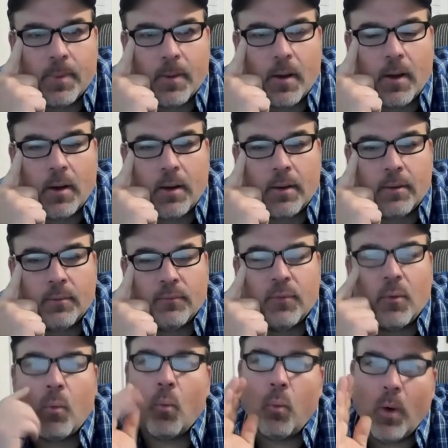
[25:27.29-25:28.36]
of
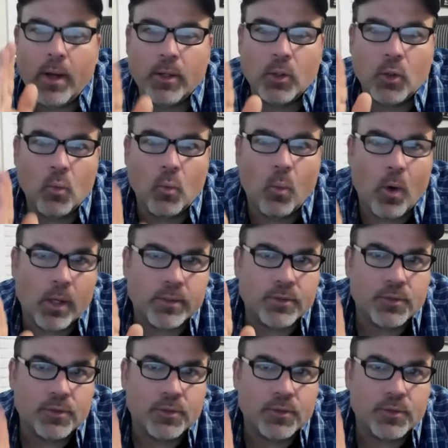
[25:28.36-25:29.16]
what you want